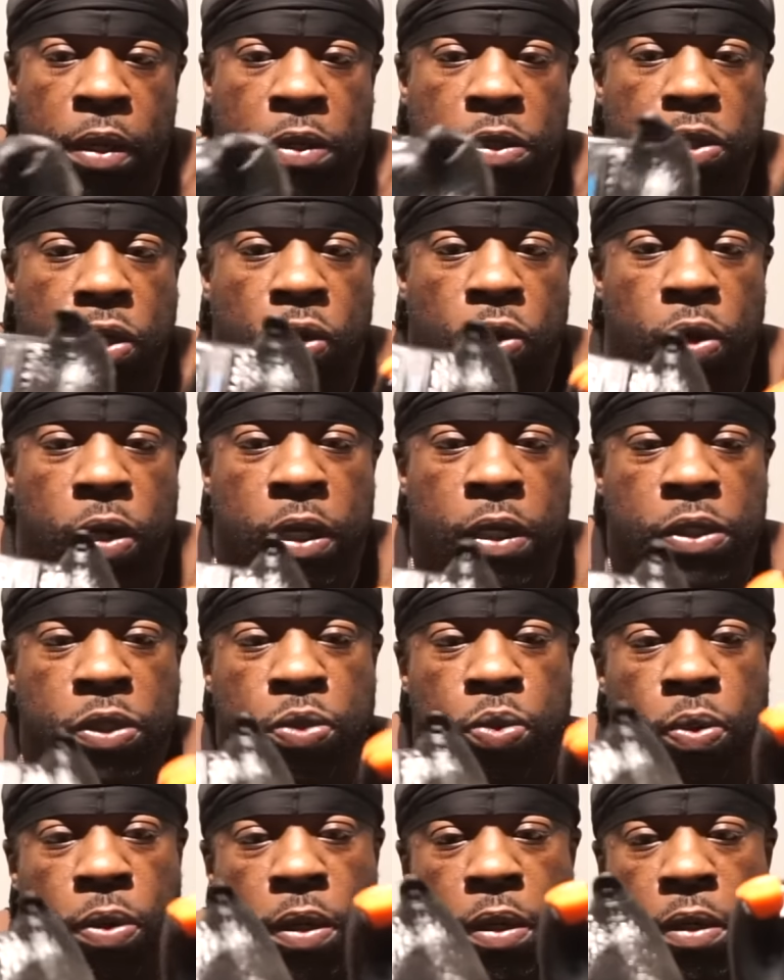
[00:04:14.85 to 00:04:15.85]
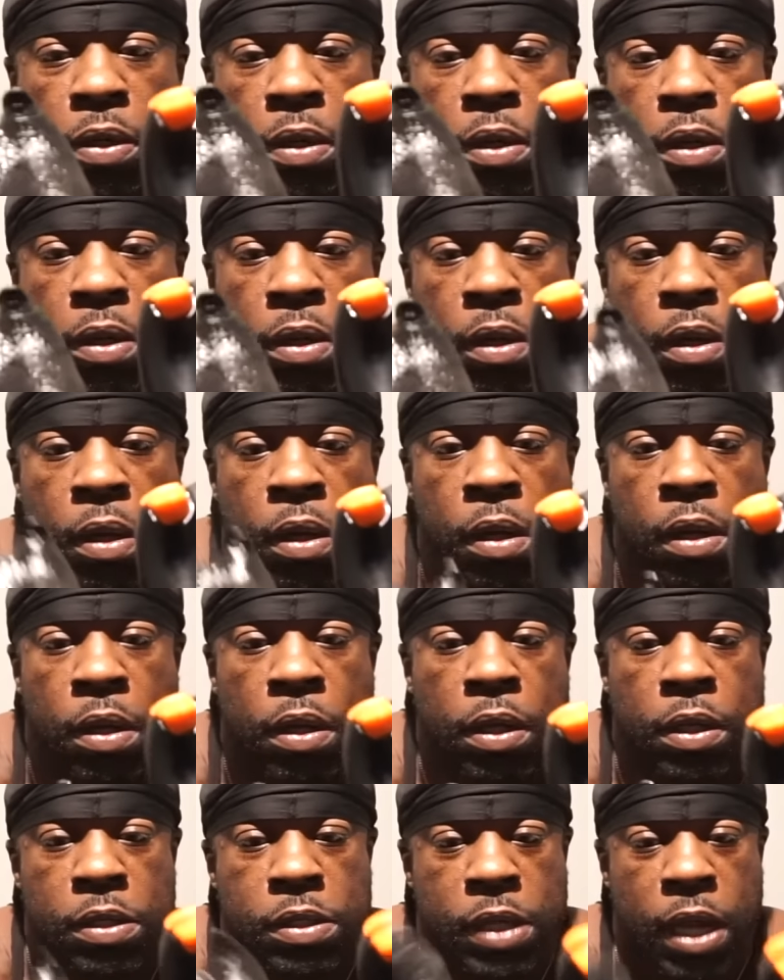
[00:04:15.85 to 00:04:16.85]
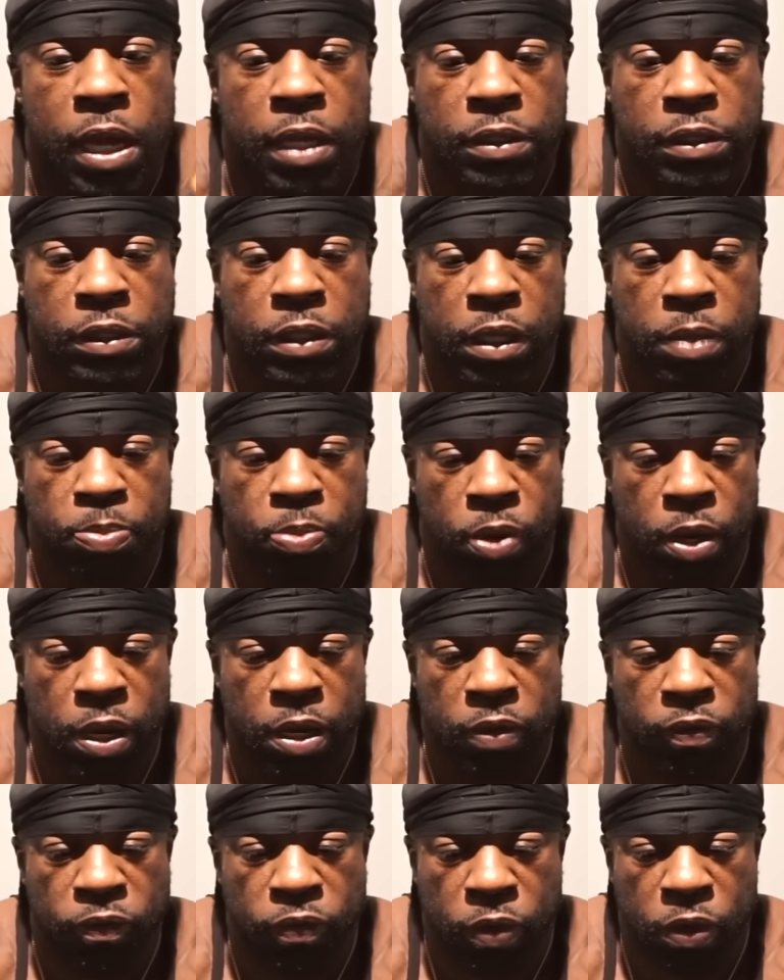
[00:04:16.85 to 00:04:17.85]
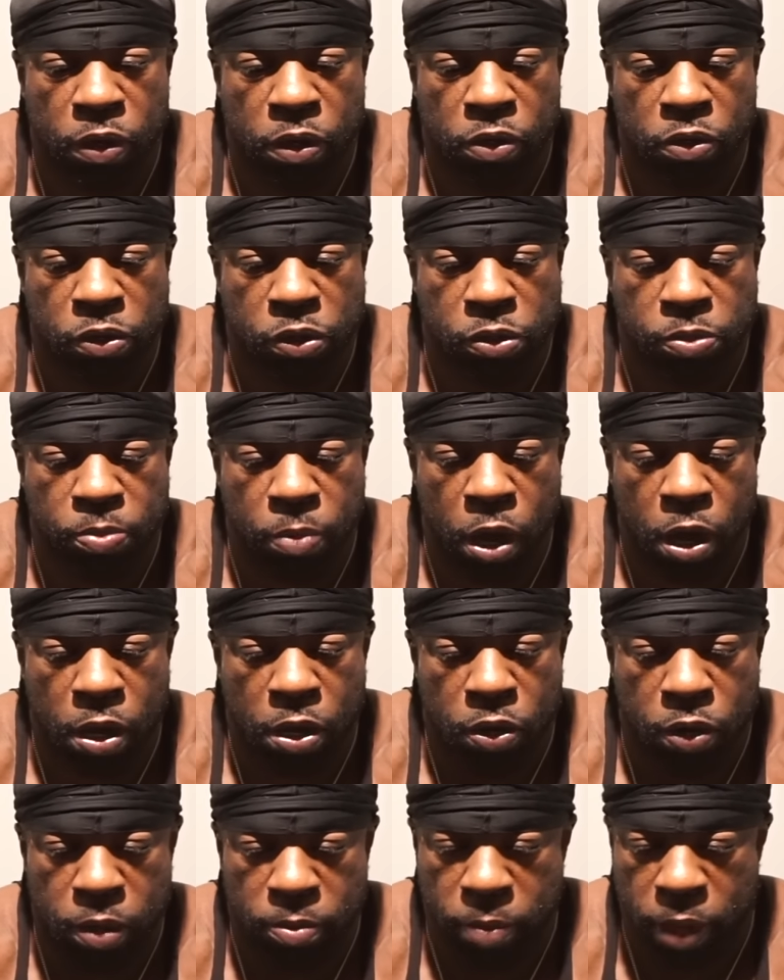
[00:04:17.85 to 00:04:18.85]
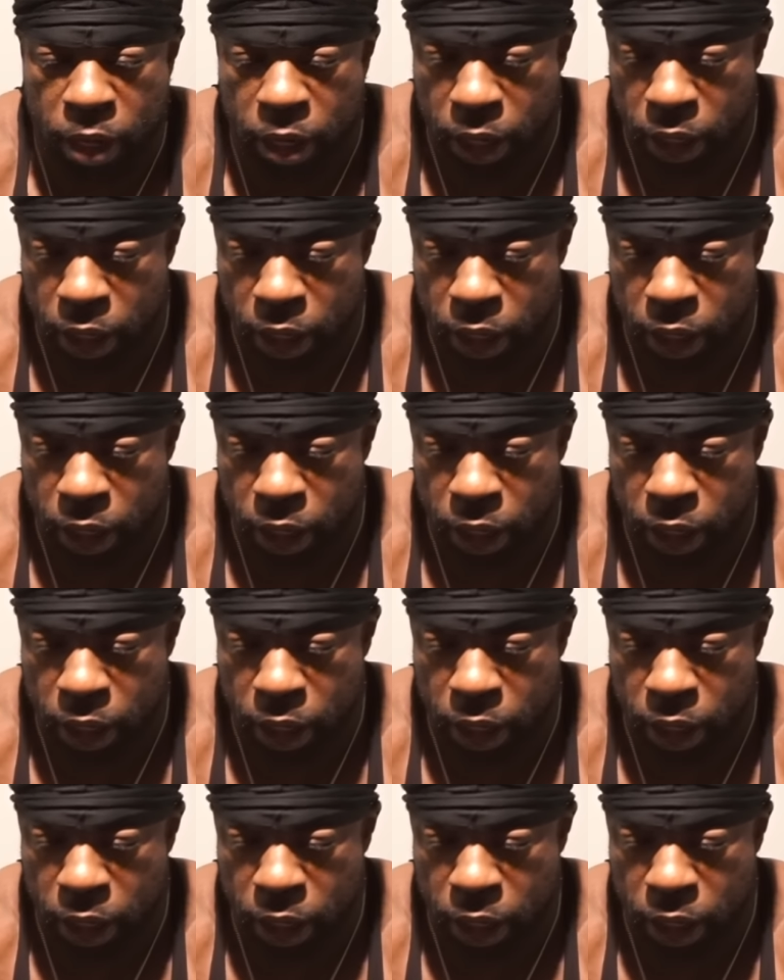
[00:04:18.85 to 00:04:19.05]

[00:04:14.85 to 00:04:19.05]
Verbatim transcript: So this one is not slippery, and it feels a little smaller in my